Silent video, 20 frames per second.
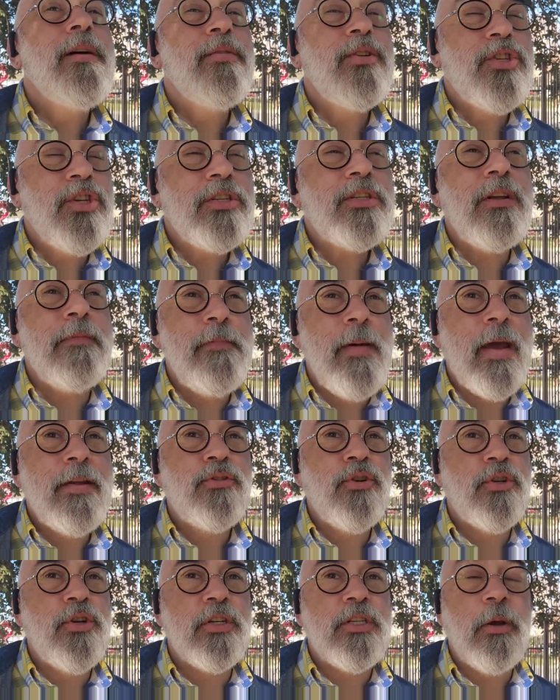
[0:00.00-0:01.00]
just a
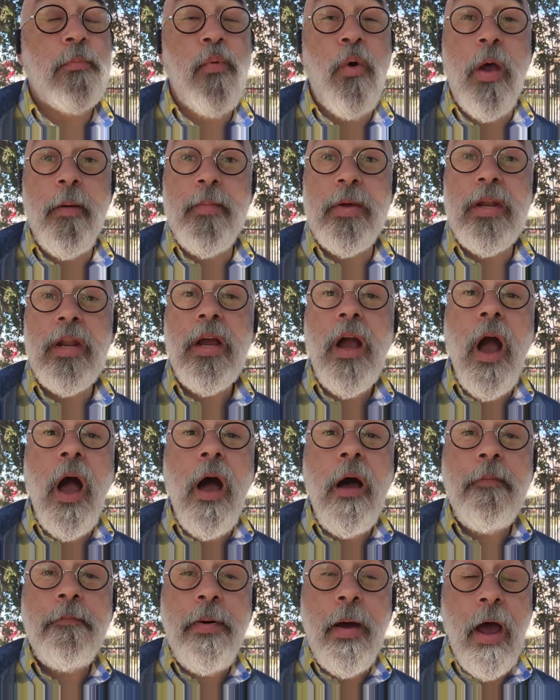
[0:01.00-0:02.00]
major disappointment,
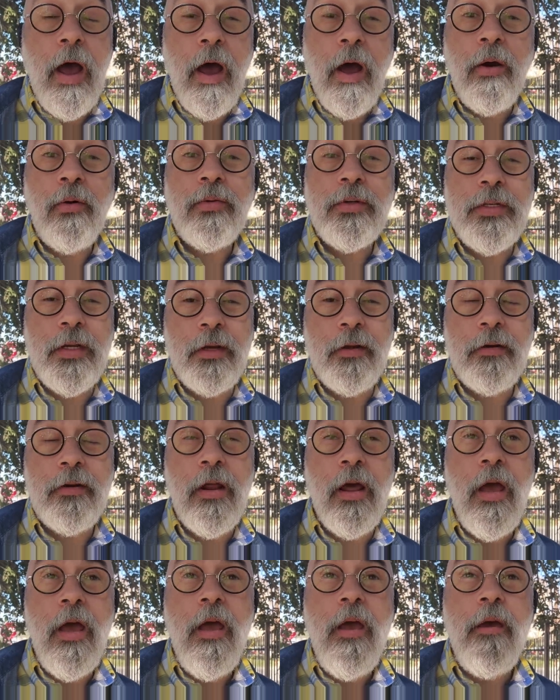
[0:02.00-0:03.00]
compounded
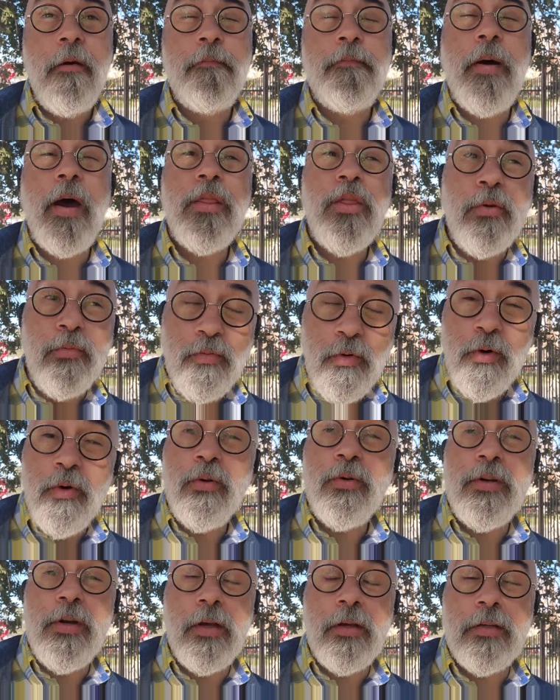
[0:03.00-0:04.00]
by the
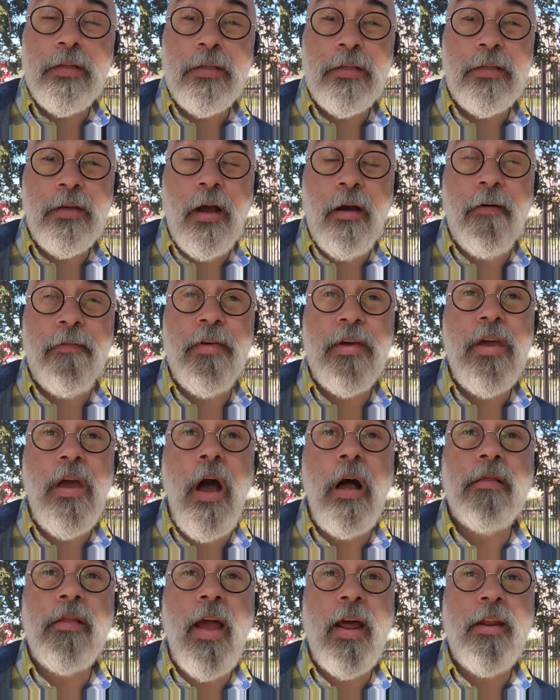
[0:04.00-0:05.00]
rudeness of the
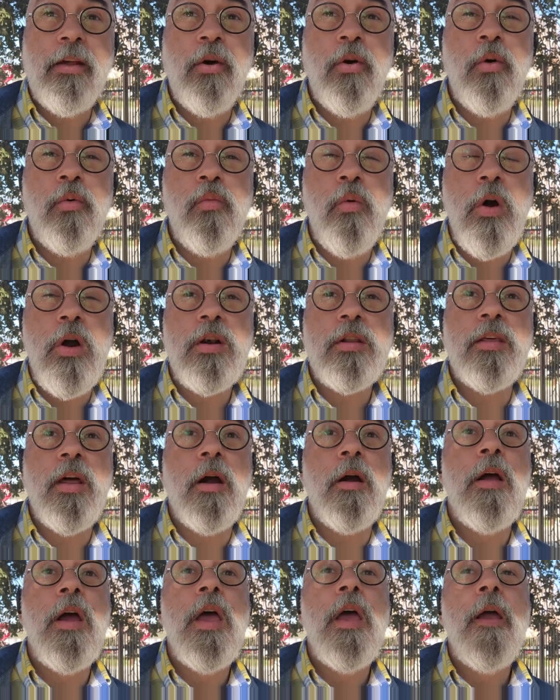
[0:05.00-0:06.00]
young lady who worked
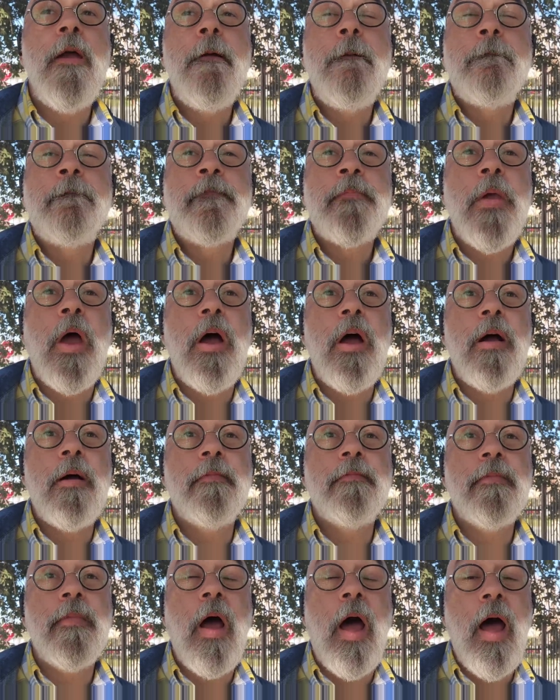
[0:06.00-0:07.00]
there.
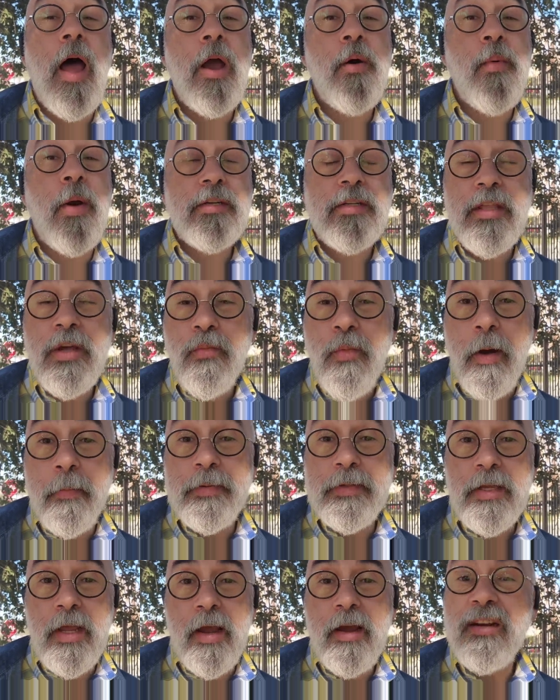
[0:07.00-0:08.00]
I went to their
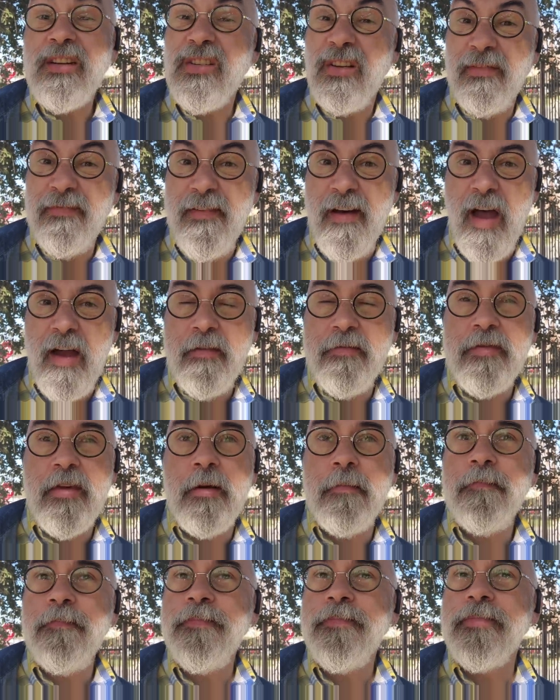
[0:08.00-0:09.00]
website to find
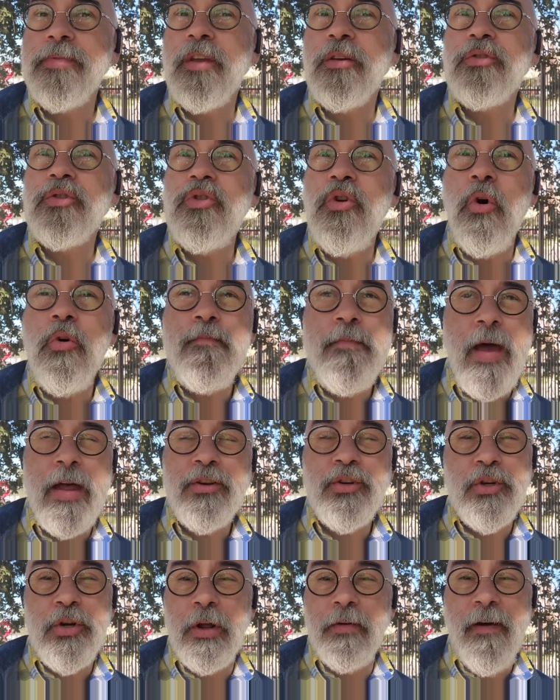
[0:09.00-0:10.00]
them. There's no
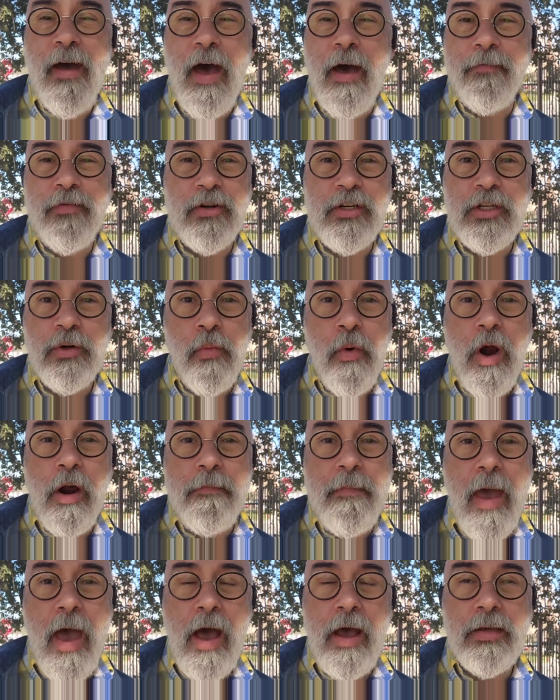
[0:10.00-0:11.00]
mention of having to wear
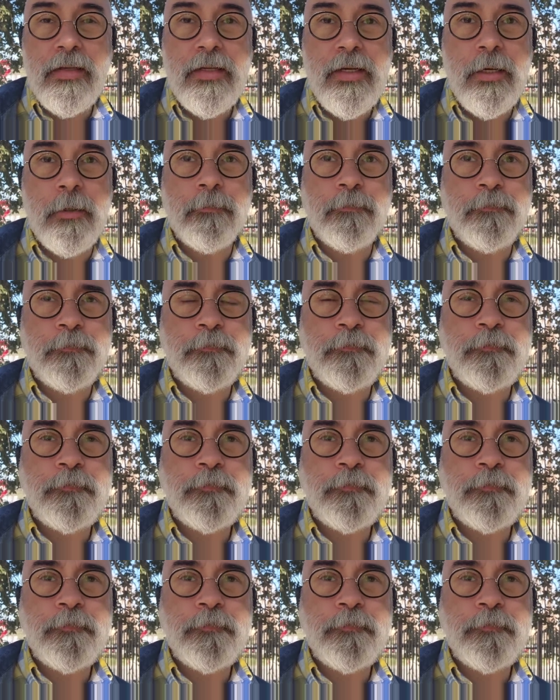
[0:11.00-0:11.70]
a mask.